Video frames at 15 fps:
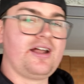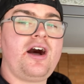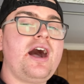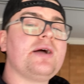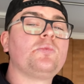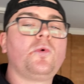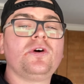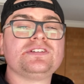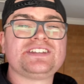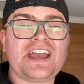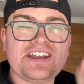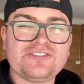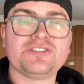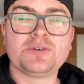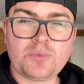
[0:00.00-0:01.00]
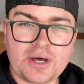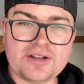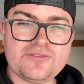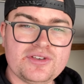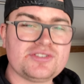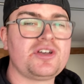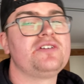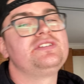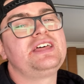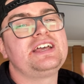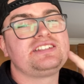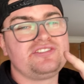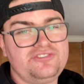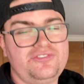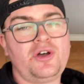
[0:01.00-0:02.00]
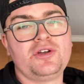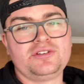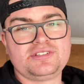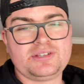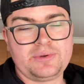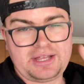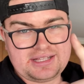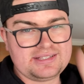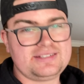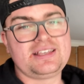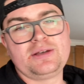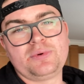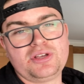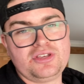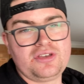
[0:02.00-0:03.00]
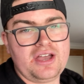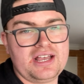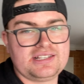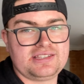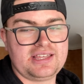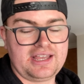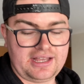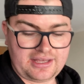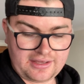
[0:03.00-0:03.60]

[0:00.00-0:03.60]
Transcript: I want every one of yous over there to vote so we can see what you guys think.